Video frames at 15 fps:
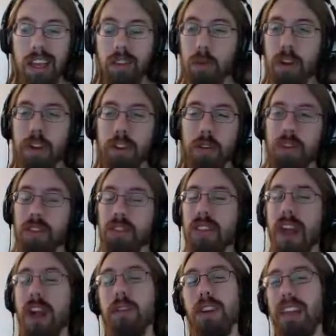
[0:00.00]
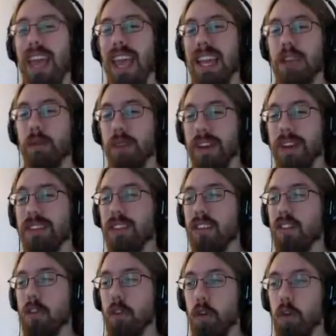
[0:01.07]
it's one of those, there's not really any
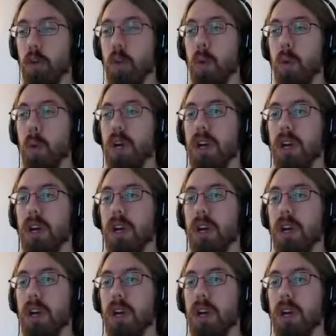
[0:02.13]
reason to